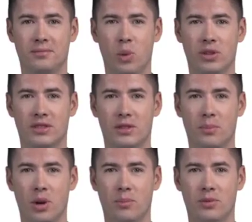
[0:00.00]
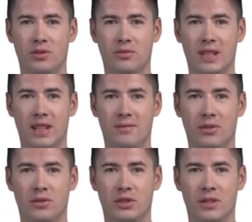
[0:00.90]
What is the purpose of an air
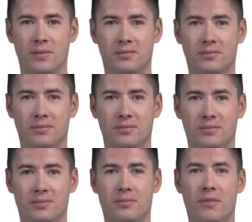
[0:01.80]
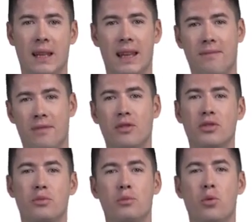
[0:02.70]
filter? An air
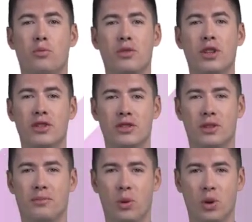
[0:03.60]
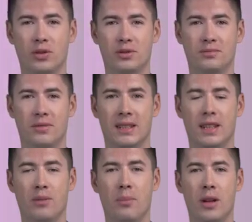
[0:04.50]
filter removes dust, pollen, and
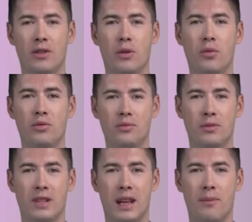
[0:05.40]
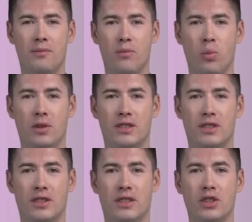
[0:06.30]
other particles from the air before it is
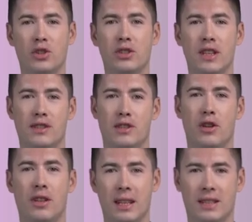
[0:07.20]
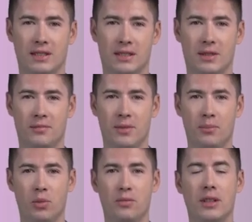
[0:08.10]
conditioned and circulated,
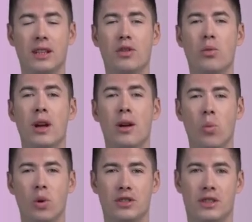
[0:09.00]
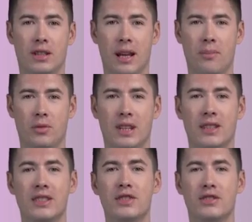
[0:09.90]
improving indoor air quality and
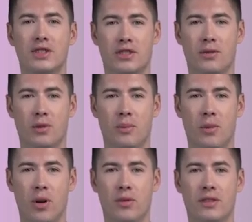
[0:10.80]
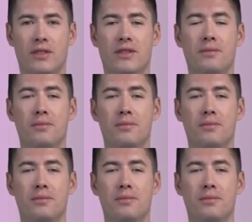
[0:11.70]
protecting the system components.